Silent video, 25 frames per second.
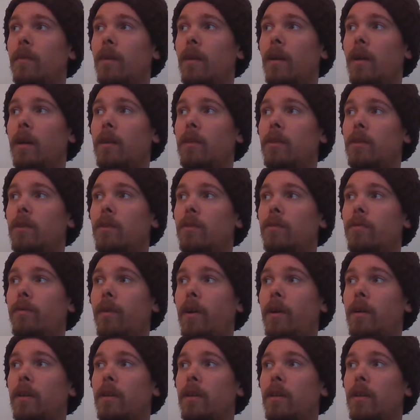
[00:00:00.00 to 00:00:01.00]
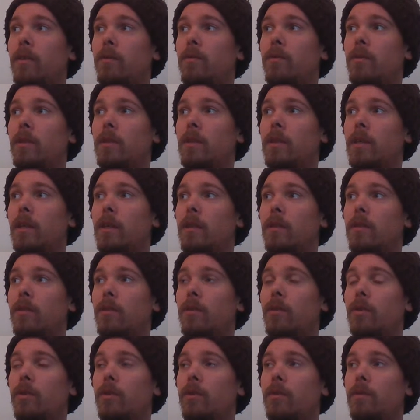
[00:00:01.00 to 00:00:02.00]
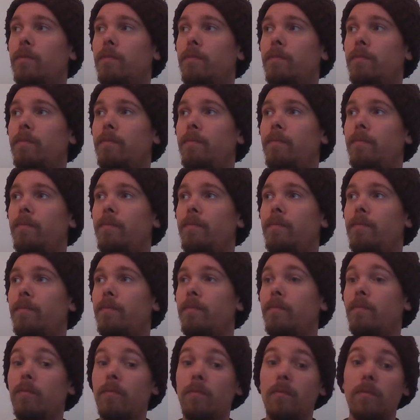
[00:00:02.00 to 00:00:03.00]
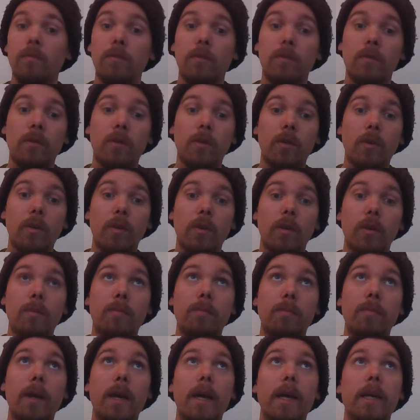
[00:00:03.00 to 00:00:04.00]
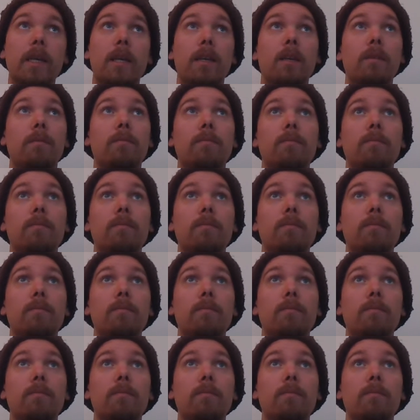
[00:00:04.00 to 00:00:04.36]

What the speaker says: I just find it interesting to look back,